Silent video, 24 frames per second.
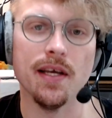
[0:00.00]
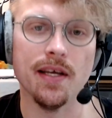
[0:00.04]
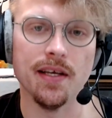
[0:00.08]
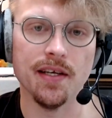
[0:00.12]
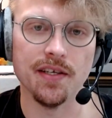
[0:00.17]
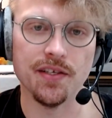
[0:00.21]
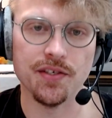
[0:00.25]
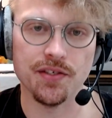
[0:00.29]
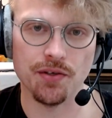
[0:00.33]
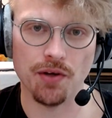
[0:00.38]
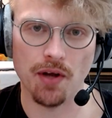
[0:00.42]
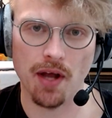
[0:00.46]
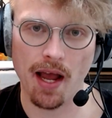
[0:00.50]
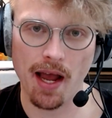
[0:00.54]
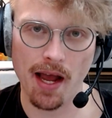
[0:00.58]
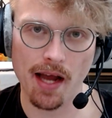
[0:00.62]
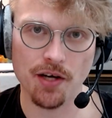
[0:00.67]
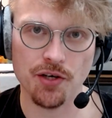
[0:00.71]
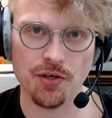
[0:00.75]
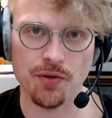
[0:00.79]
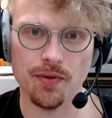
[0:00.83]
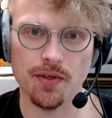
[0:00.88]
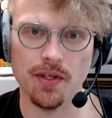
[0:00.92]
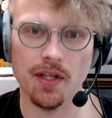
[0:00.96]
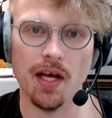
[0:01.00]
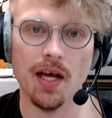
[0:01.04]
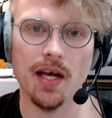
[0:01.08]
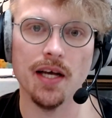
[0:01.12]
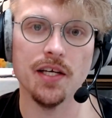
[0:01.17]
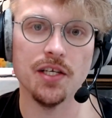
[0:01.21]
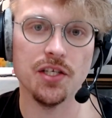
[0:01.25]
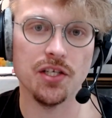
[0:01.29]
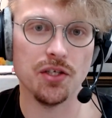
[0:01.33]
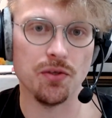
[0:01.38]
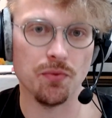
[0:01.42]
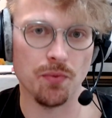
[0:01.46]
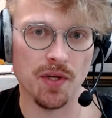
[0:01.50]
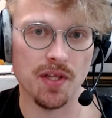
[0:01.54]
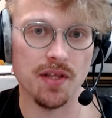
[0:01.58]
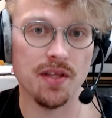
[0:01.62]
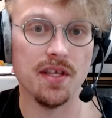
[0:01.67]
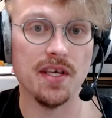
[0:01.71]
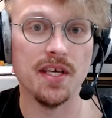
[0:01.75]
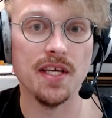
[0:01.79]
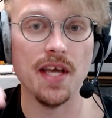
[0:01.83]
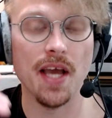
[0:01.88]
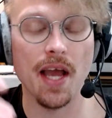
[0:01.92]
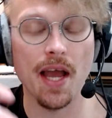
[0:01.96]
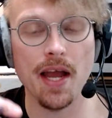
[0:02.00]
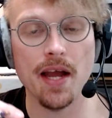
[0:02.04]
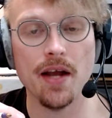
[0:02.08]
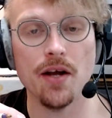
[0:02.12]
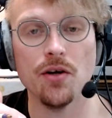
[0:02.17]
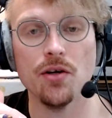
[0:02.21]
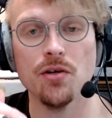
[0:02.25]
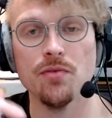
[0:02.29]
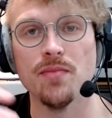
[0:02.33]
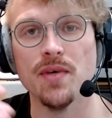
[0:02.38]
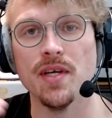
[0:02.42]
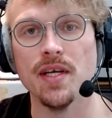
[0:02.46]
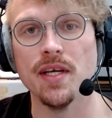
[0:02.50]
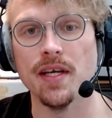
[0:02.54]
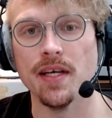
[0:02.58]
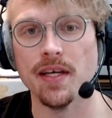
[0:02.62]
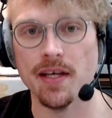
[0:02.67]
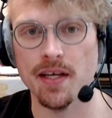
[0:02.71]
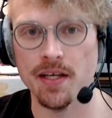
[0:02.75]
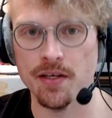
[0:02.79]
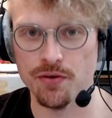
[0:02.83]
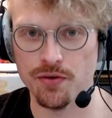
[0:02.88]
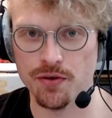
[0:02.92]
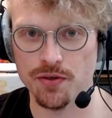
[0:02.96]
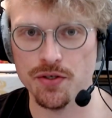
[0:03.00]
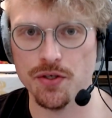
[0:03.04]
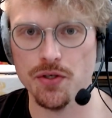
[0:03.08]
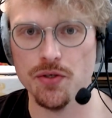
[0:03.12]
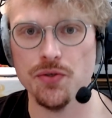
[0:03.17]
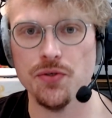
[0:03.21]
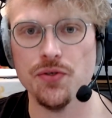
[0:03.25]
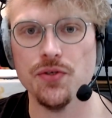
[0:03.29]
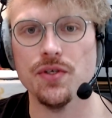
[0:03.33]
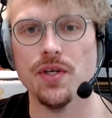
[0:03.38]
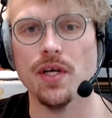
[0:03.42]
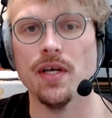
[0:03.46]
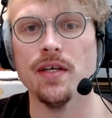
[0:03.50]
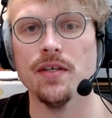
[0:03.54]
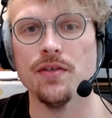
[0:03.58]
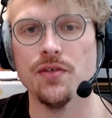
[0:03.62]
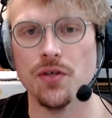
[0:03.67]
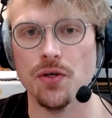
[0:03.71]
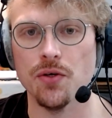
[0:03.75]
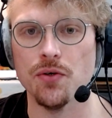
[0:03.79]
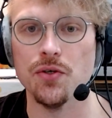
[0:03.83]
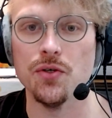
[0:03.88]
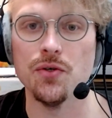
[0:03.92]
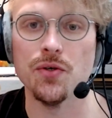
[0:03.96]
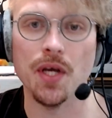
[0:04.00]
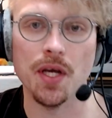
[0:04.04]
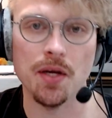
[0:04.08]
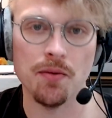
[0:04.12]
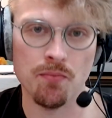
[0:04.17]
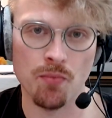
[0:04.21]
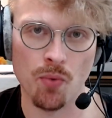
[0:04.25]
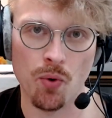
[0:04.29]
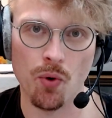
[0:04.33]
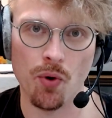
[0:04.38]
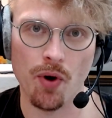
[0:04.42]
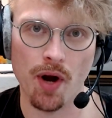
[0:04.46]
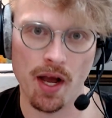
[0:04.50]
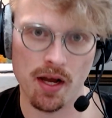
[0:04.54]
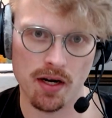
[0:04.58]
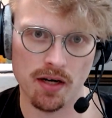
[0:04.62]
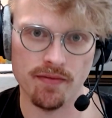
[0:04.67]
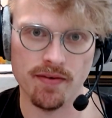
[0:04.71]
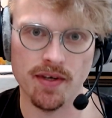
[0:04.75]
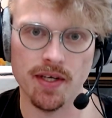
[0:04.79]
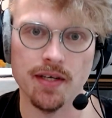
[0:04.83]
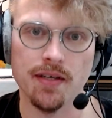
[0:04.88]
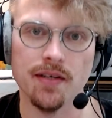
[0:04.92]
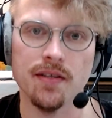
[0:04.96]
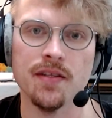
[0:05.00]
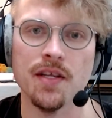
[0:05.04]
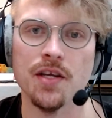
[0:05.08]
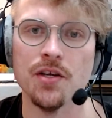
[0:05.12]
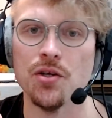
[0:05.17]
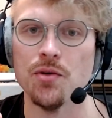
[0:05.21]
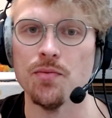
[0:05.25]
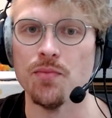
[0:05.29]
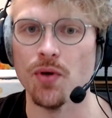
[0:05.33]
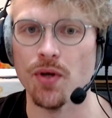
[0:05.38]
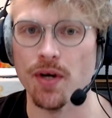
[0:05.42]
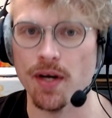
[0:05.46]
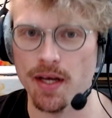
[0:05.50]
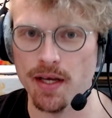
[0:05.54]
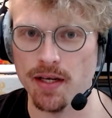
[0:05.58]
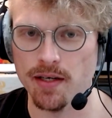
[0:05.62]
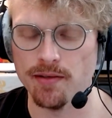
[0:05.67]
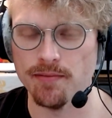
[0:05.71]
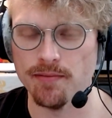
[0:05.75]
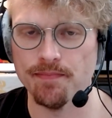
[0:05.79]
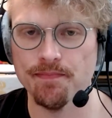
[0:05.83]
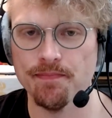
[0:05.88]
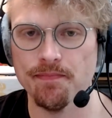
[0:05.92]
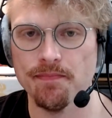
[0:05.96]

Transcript: is actualized with the air being introduced, and so you get more out of it than you put in.